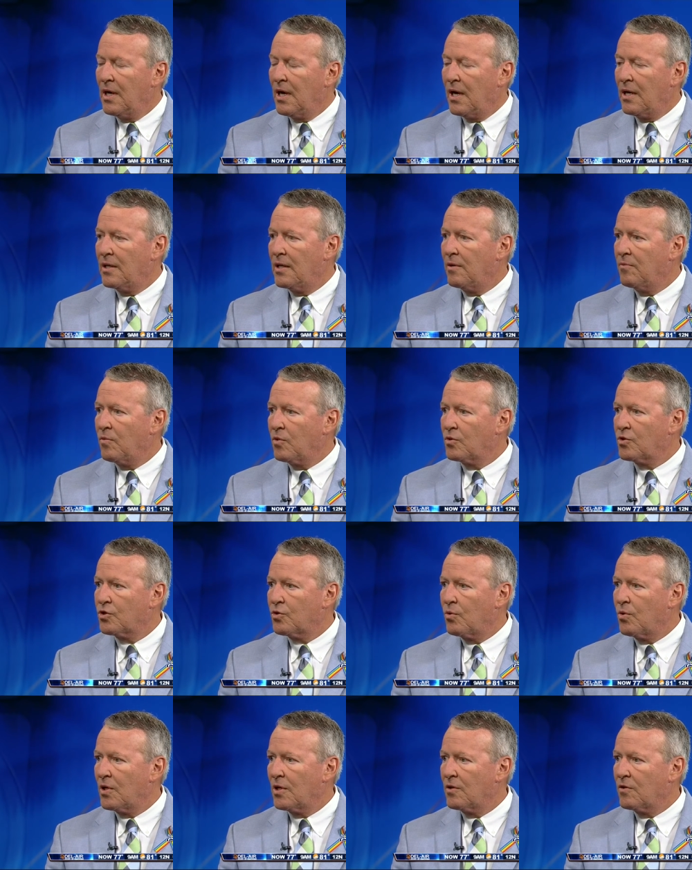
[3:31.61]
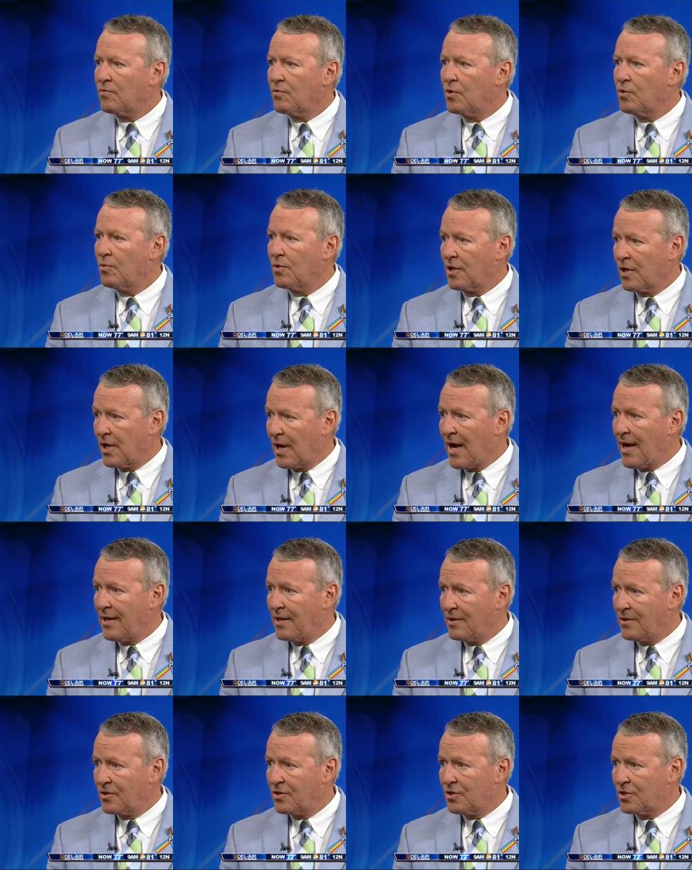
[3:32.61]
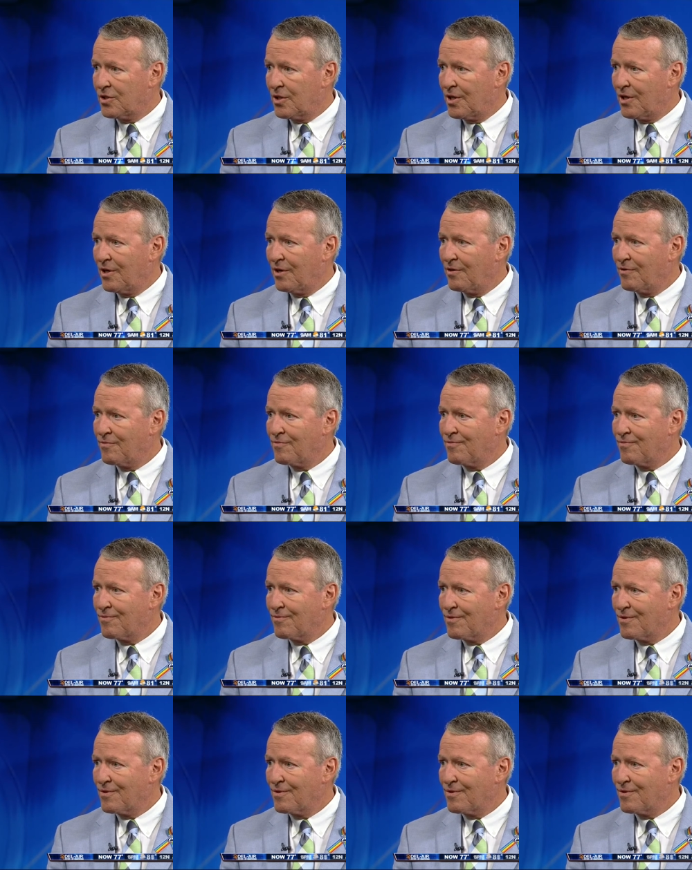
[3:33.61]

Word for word: And then we're sorting through with the guidance of